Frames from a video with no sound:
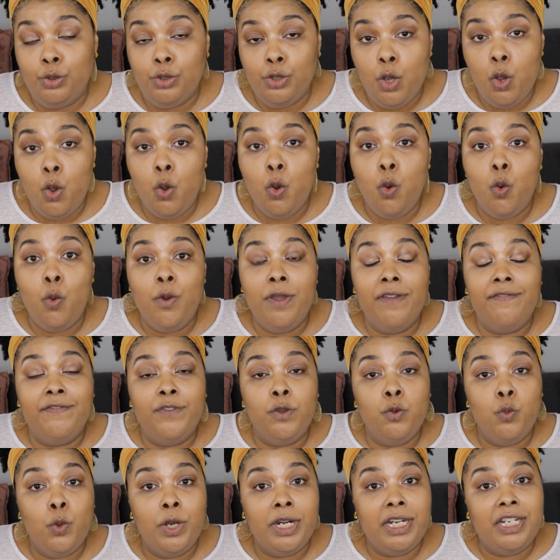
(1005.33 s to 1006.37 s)
So if
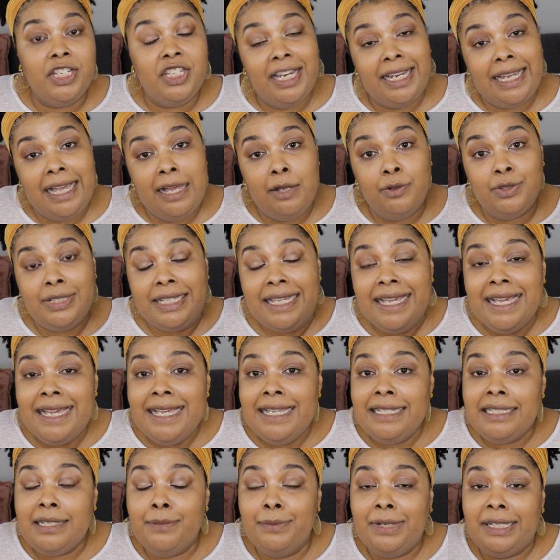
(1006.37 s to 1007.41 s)
you want to check out
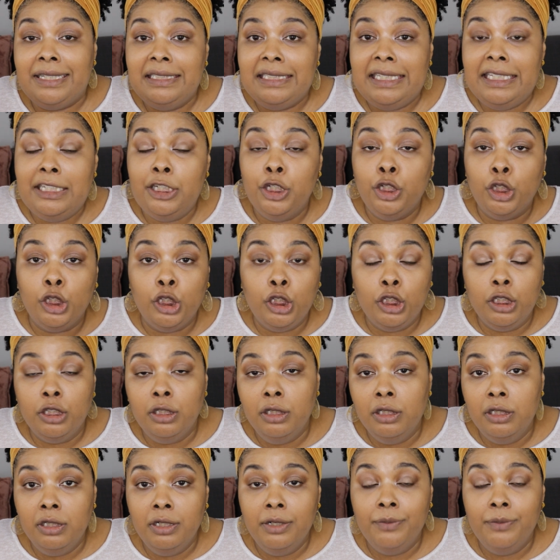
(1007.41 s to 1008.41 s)
some cleaner